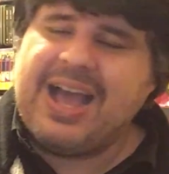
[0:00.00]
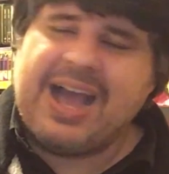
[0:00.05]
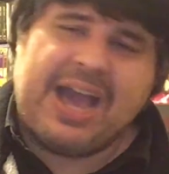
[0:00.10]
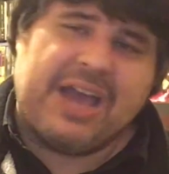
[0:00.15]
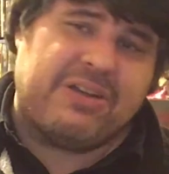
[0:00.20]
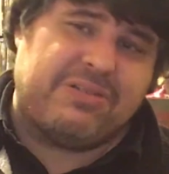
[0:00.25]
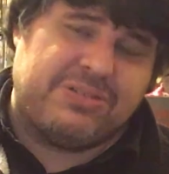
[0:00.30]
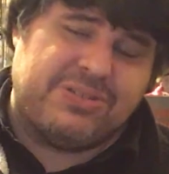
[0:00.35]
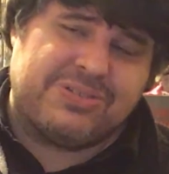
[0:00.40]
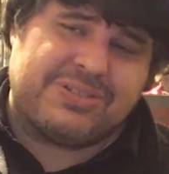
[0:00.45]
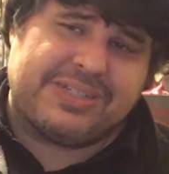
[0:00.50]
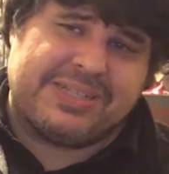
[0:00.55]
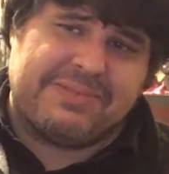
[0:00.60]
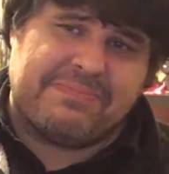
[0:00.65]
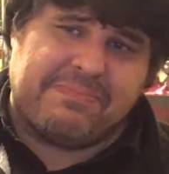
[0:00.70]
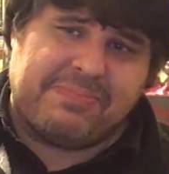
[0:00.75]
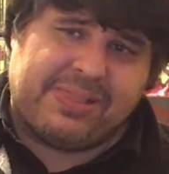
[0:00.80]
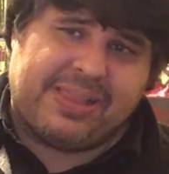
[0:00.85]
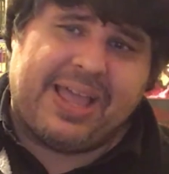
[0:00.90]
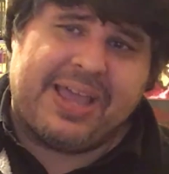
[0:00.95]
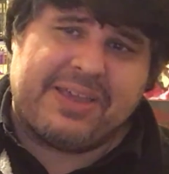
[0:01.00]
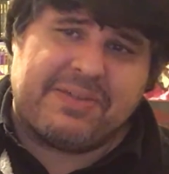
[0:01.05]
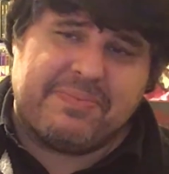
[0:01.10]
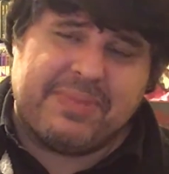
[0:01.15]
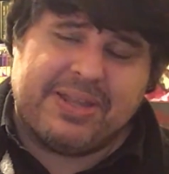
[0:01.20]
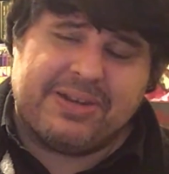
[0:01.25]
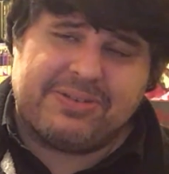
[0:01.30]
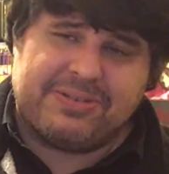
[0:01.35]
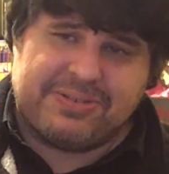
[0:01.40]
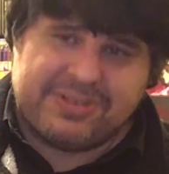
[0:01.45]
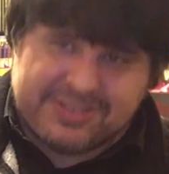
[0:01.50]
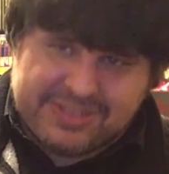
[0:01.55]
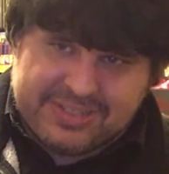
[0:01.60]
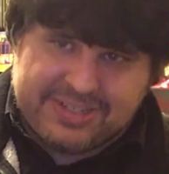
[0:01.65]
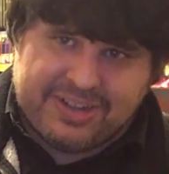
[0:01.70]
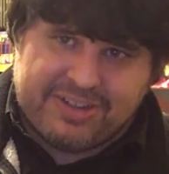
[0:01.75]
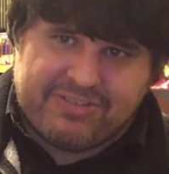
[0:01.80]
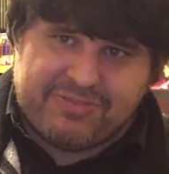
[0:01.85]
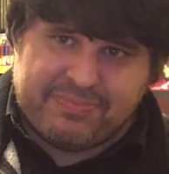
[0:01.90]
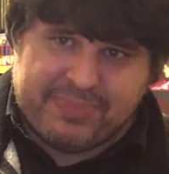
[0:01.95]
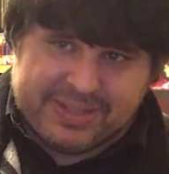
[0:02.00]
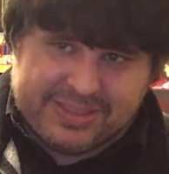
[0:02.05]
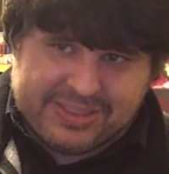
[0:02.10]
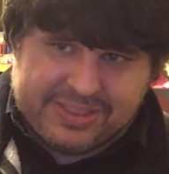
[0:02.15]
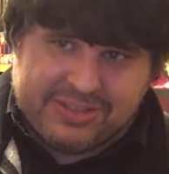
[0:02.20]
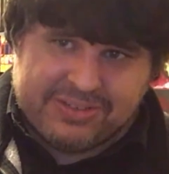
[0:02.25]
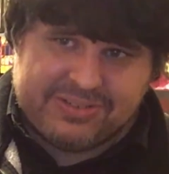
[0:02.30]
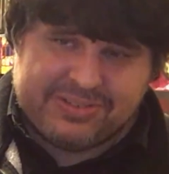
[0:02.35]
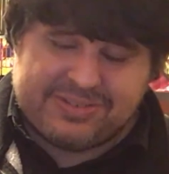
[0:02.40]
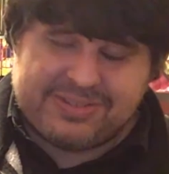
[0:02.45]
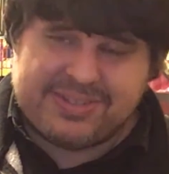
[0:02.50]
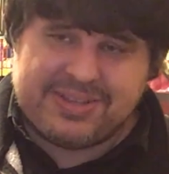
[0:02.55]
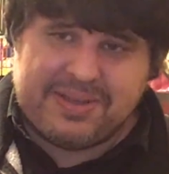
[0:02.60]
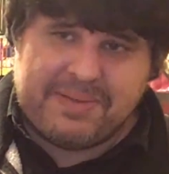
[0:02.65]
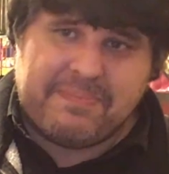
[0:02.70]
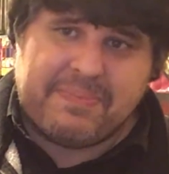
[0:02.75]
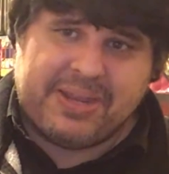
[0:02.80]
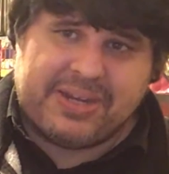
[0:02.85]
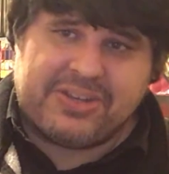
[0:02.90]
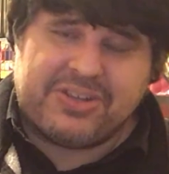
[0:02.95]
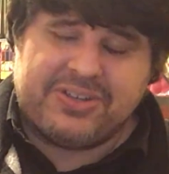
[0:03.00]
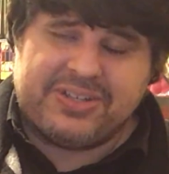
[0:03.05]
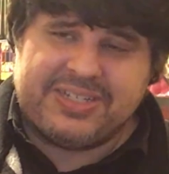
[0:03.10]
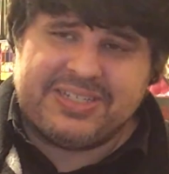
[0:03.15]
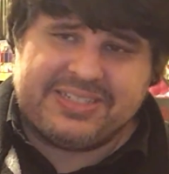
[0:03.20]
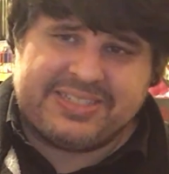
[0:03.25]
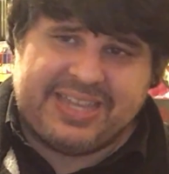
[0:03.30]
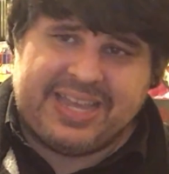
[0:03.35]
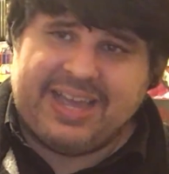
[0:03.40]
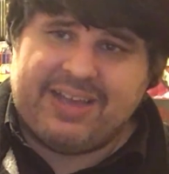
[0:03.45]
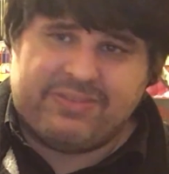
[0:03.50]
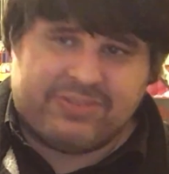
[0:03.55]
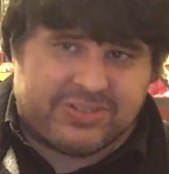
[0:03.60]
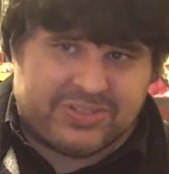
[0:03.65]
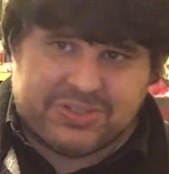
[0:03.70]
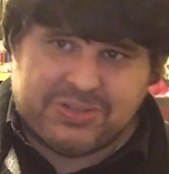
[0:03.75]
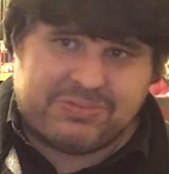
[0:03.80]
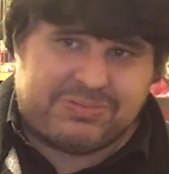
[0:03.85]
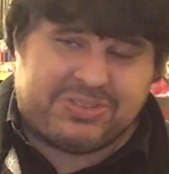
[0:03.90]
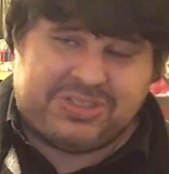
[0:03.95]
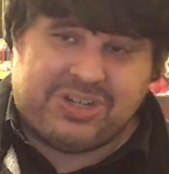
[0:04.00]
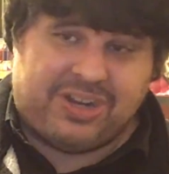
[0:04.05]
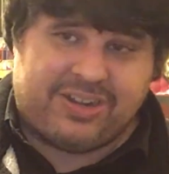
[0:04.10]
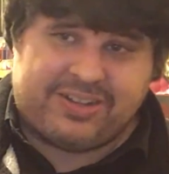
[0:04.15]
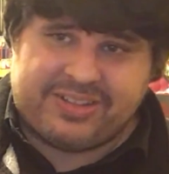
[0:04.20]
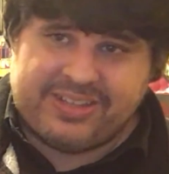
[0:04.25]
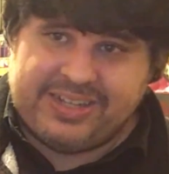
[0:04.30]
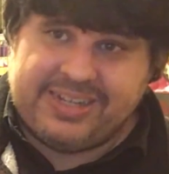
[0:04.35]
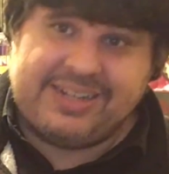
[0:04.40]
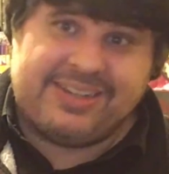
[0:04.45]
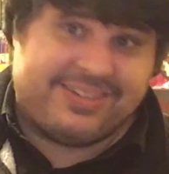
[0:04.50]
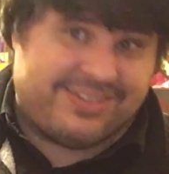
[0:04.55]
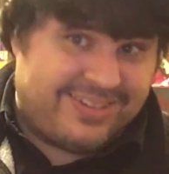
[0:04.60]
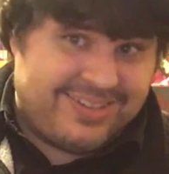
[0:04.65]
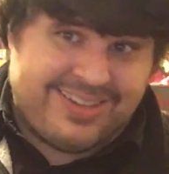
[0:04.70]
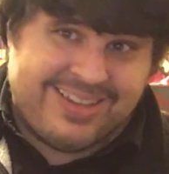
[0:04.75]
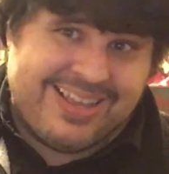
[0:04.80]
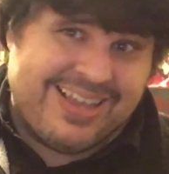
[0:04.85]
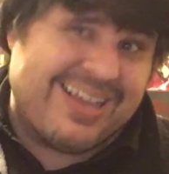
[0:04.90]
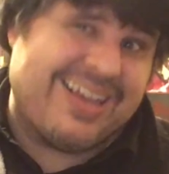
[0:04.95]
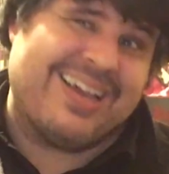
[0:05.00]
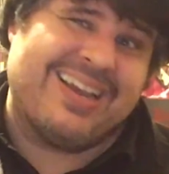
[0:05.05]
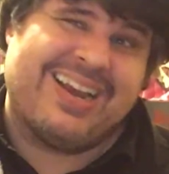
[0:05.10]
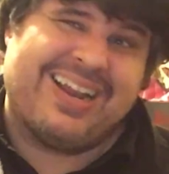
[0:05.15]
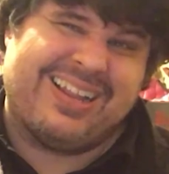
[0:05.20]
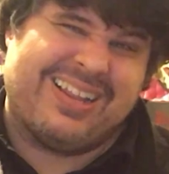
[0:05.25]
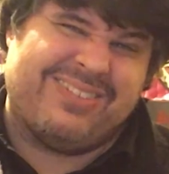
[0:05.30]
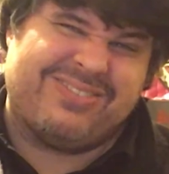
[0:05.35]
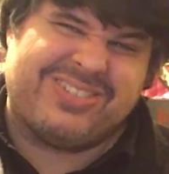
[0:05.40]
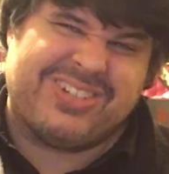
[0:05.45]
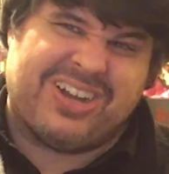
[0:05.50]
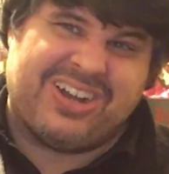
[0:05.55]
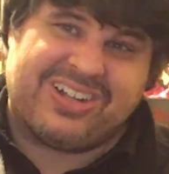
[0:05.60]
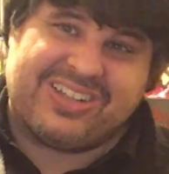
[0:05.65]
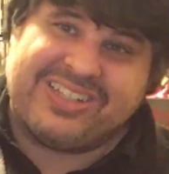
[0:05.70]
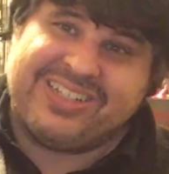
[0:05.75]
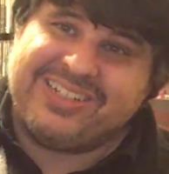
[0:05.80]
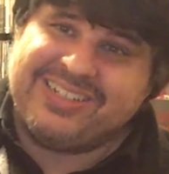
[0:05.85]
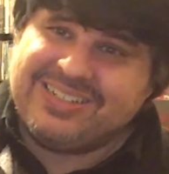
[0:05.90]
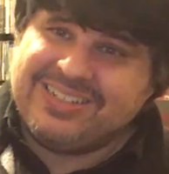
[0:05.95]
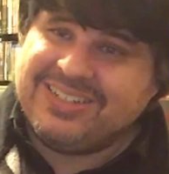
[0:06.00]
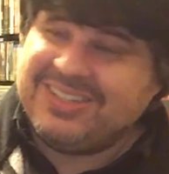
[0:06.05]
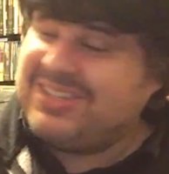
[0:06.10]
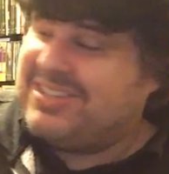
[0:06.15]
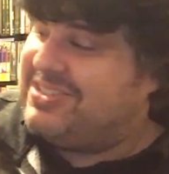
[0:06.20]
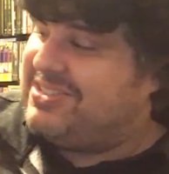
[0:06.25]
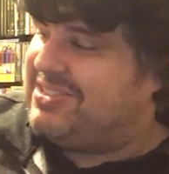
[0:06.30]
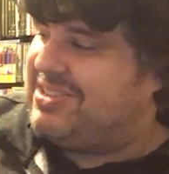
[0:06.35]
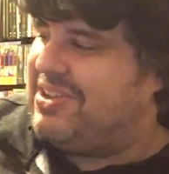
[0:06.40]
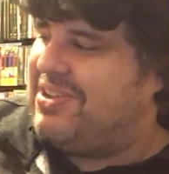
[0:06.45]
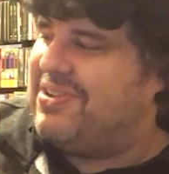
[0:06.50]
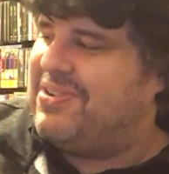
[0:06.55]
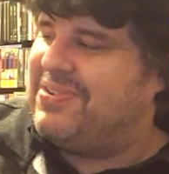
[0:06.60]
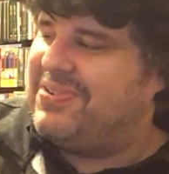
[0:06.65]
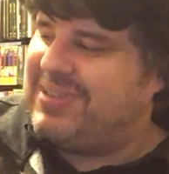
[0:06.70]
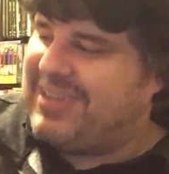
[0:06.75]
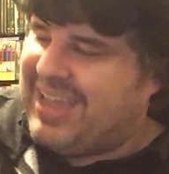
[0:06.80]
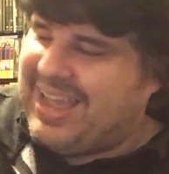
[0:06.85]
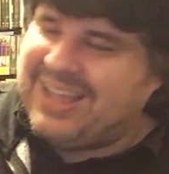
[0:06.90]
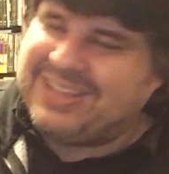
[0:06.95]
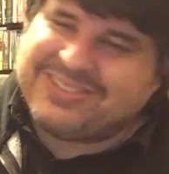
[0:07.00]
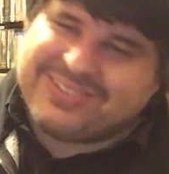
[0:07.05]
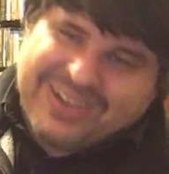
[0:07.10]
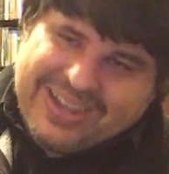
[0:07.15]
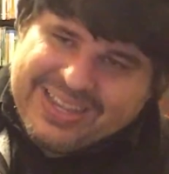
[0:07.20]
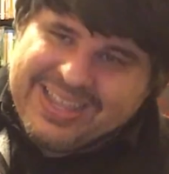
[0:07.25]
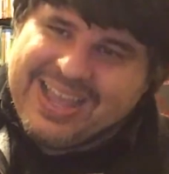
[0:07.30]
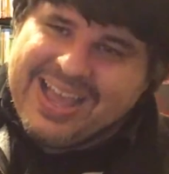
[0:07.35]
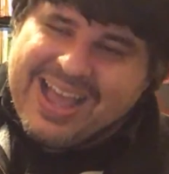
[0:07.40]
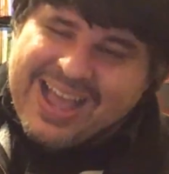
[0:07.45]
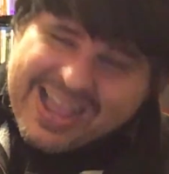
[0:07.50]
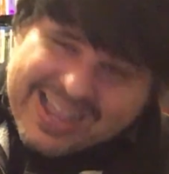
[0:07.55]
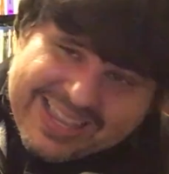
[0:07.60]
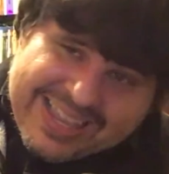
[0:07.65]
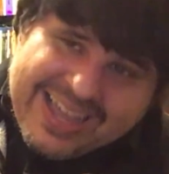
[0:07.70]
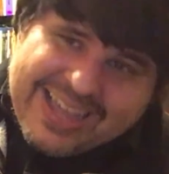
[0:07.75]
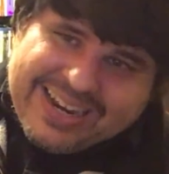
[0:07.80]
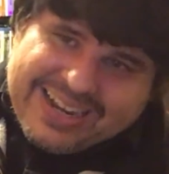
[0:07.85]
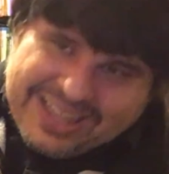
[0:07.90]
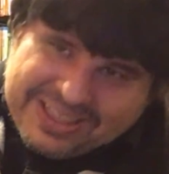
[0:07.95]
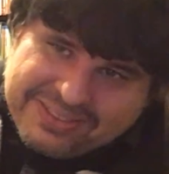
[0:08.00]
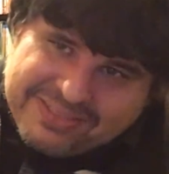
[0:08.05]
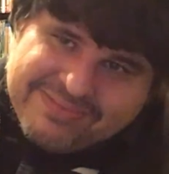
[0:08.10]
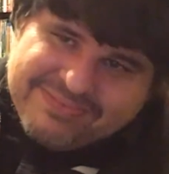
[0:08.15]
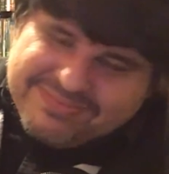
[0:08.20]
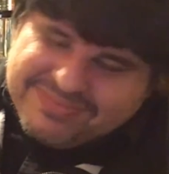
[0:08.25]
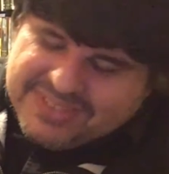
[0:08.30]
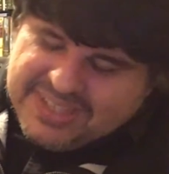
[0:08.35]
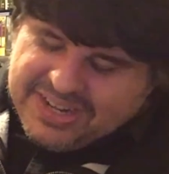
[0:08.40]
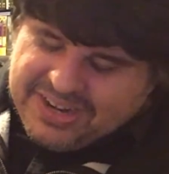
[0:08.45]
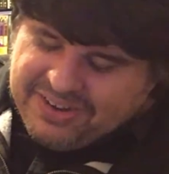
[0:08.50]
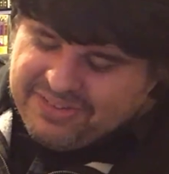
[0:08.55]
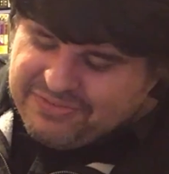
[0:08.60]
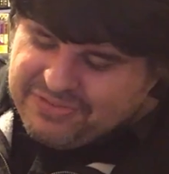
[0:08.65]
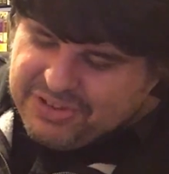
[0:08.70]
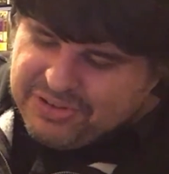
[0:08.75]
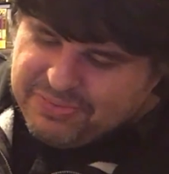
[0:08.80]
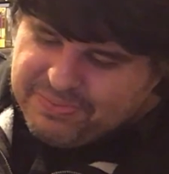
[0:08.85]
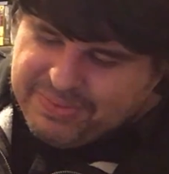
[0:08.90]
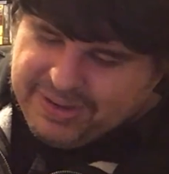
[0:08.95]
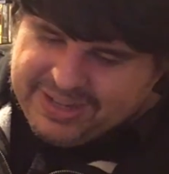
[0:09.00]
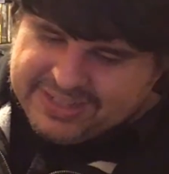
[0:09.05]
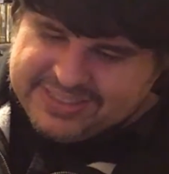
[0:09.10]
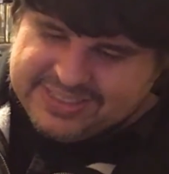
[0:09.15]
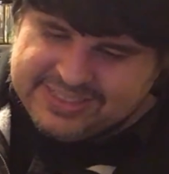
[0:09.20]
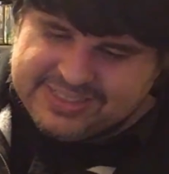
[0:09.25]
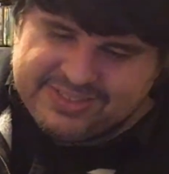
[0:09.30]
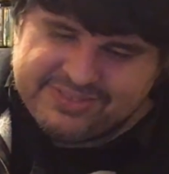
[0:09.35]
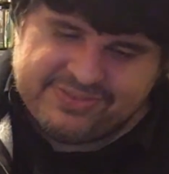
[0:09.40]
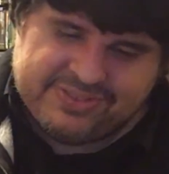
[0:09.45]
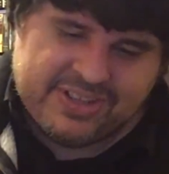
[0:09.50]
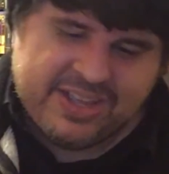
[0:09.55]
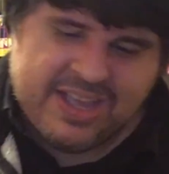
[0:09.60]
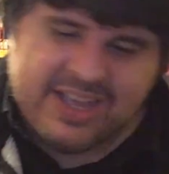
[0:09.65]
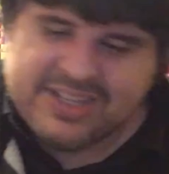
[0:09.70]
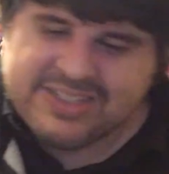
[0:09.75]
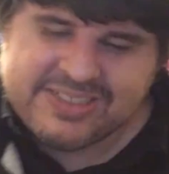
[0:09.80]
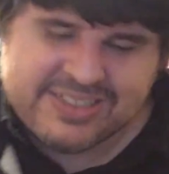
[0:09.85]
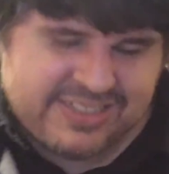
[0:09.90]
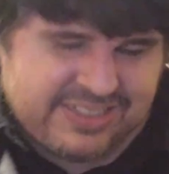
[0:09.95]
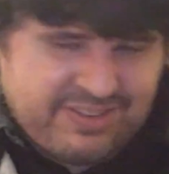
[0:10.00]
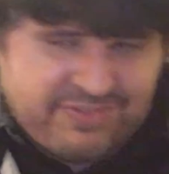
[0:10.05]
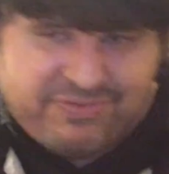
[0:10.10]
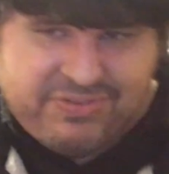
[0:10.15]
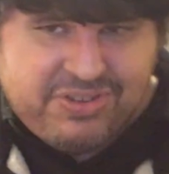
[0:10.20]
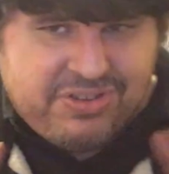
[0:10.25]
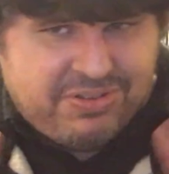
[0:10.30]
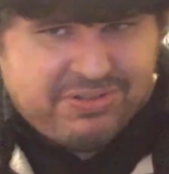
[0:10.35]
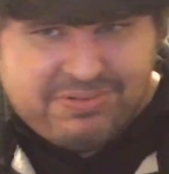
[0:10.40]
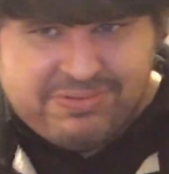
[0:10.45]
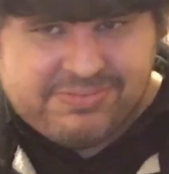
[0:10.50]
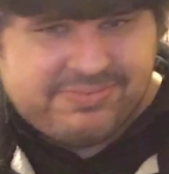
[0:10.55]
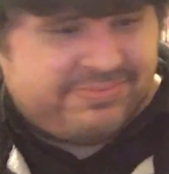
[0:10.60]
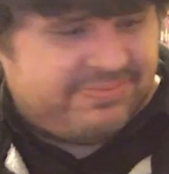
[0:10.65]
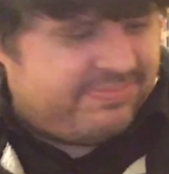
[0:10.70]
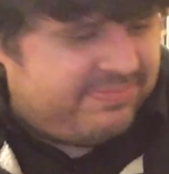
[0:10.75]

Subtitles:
I don't usually like mint stuff, but those mint cookies they have are so chocolatey, and I love chocolate. So yeah, so I got like, you know, a few boxes of, just a few,